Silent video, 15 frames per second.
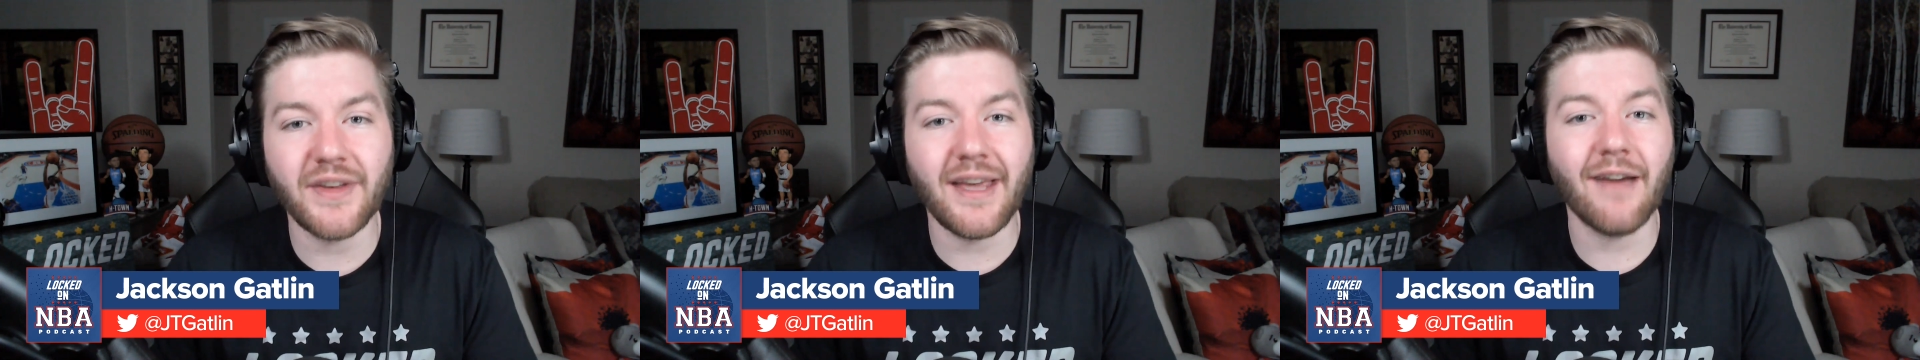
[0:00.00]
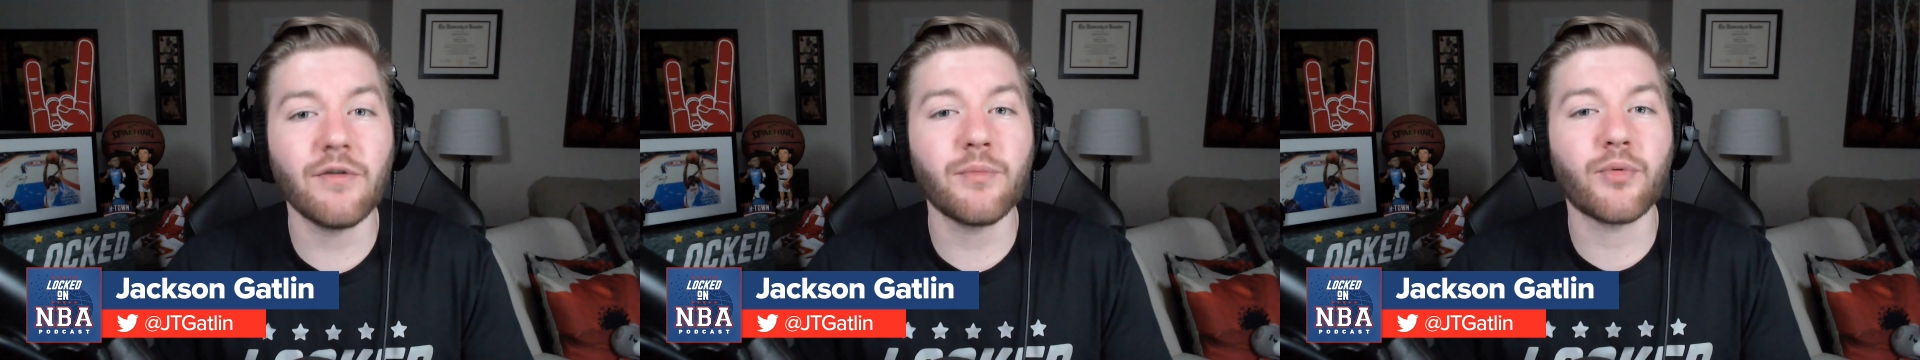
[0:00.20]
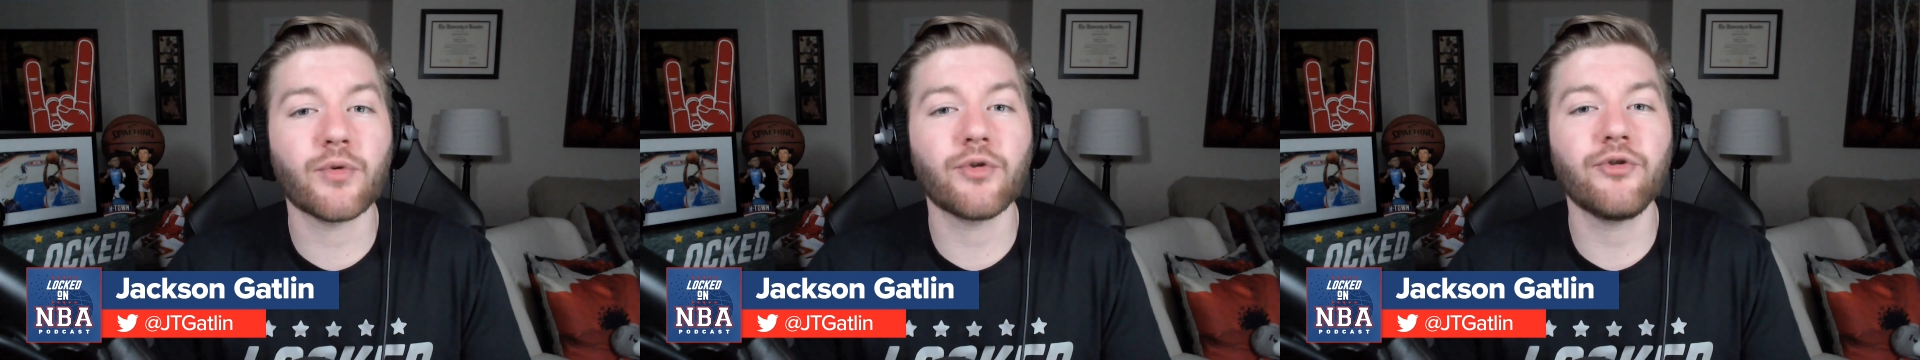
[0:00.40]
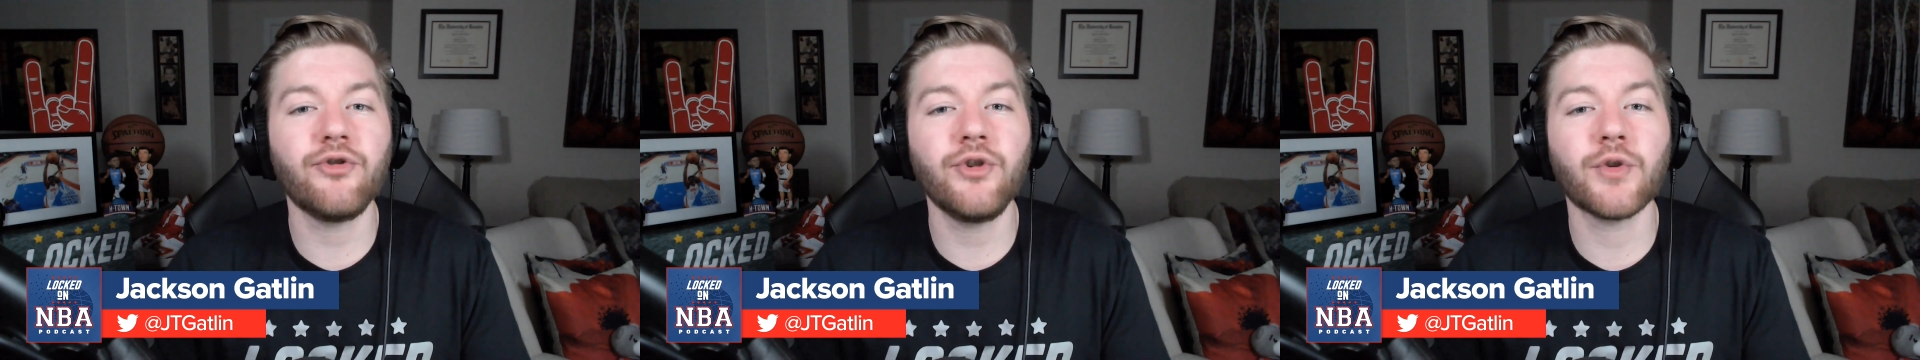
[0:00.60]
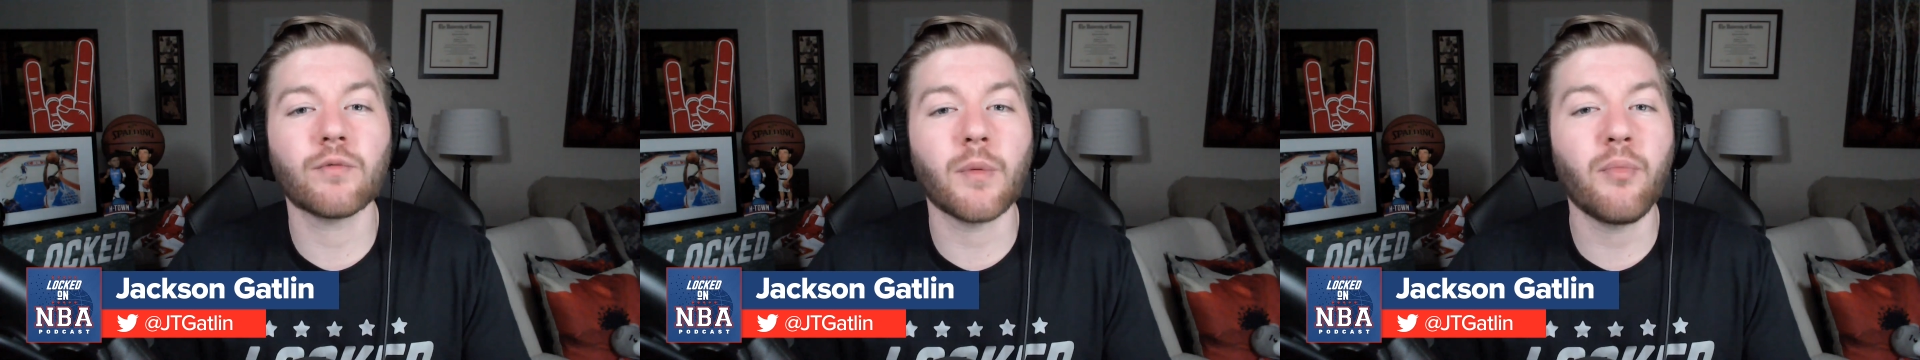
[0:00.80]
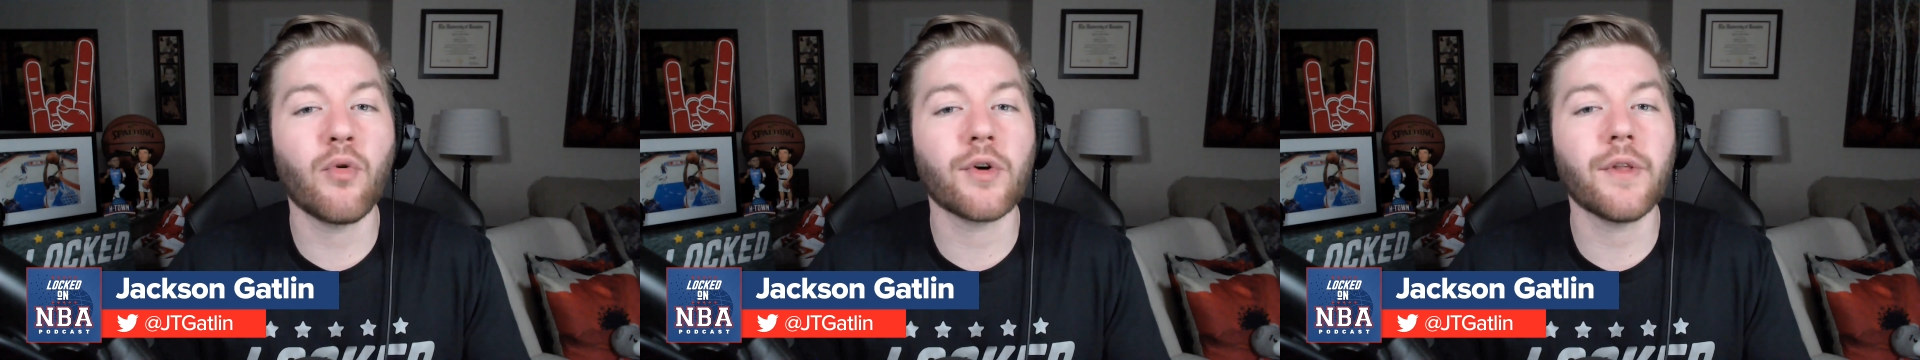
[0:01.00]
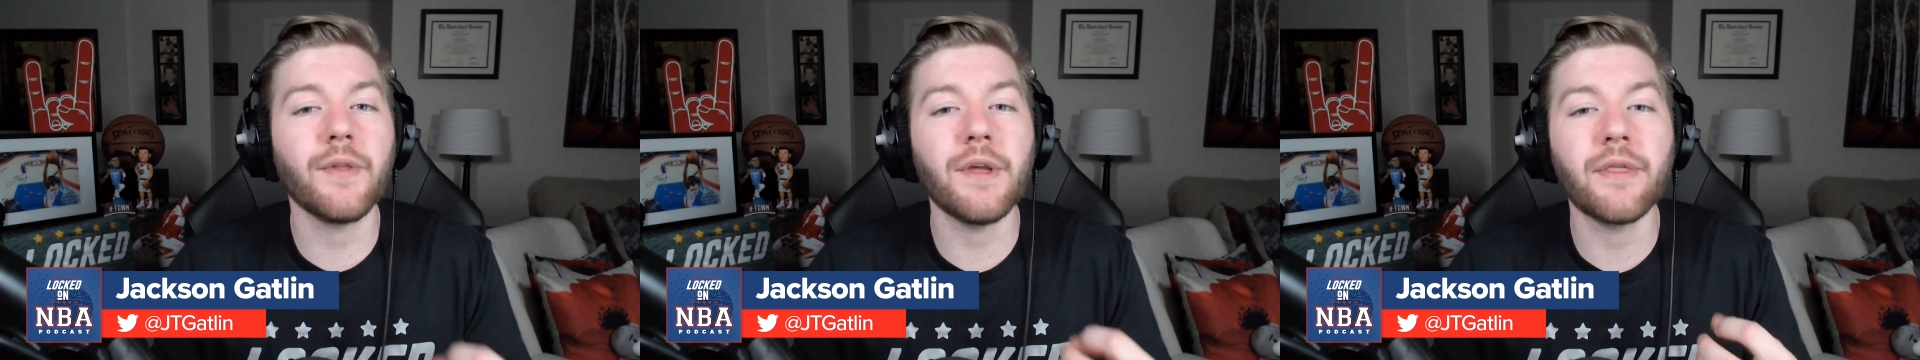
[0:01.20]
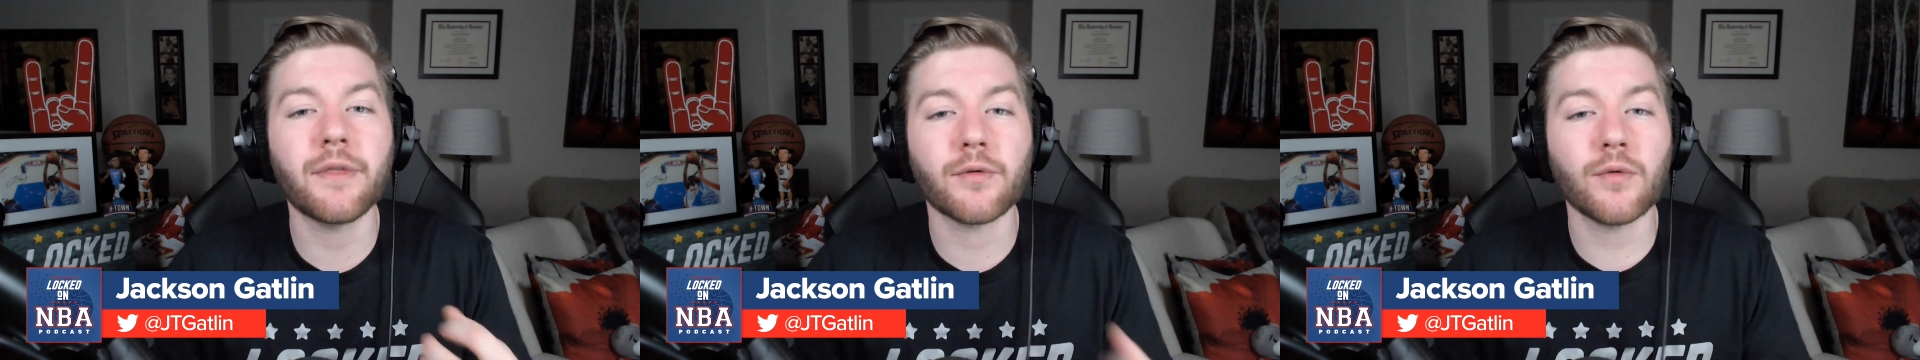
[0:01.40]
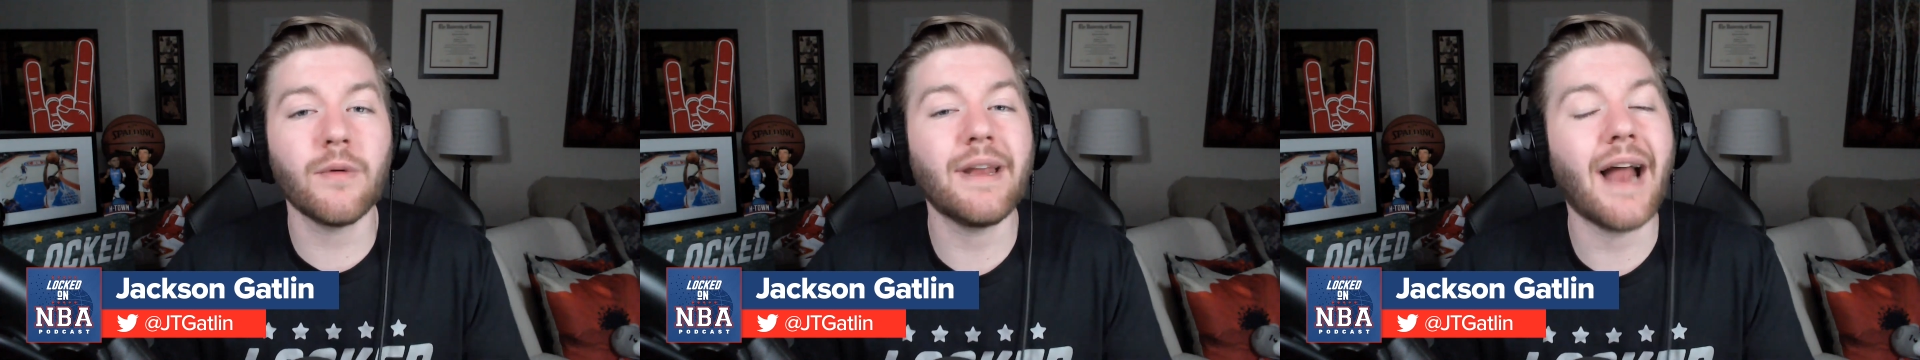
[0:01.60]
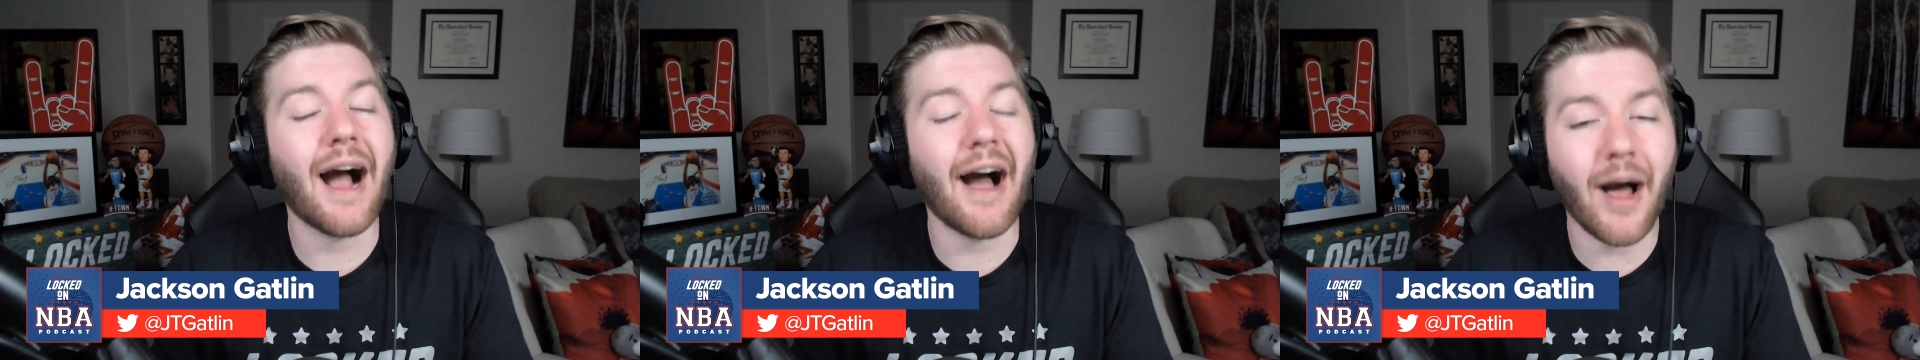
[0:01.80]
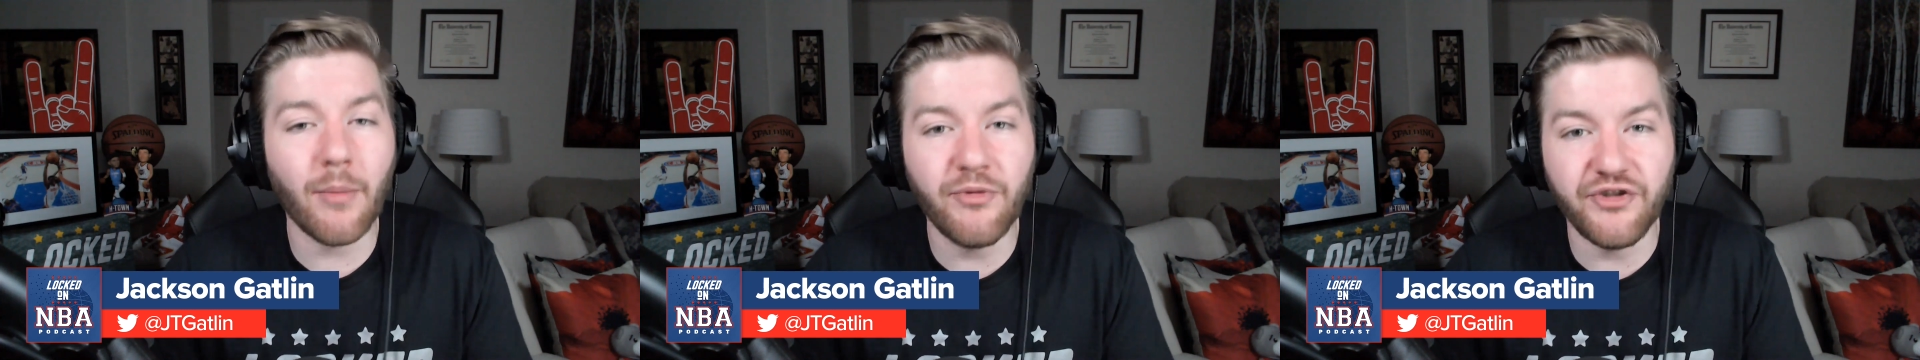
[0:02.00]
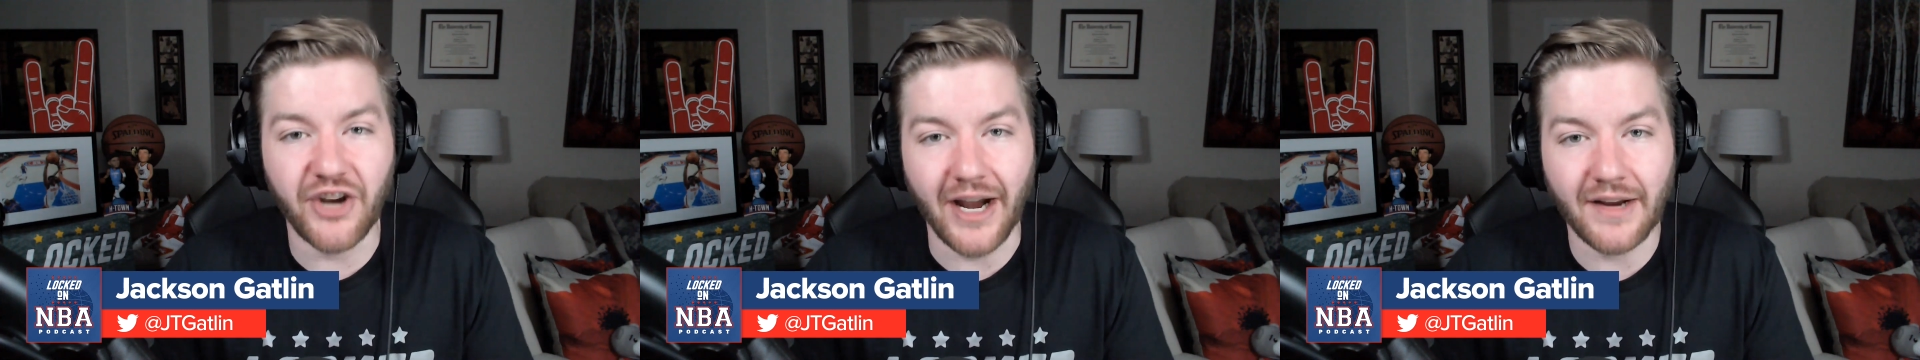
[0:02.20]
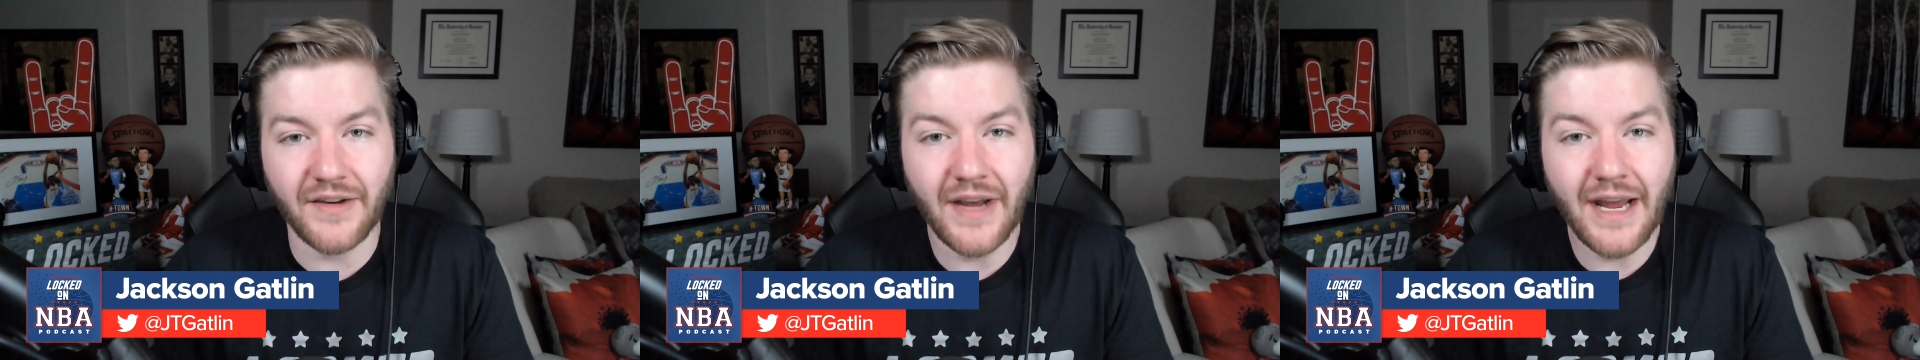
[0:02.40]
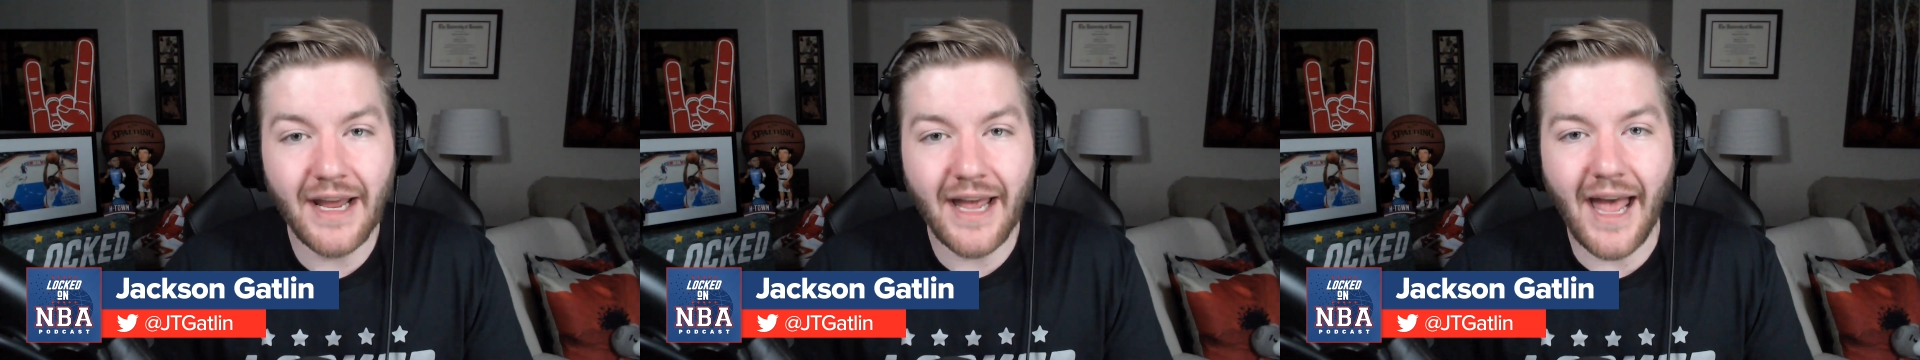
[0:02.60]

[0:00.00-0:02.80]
Kevin Porter Junior reportedly threw an object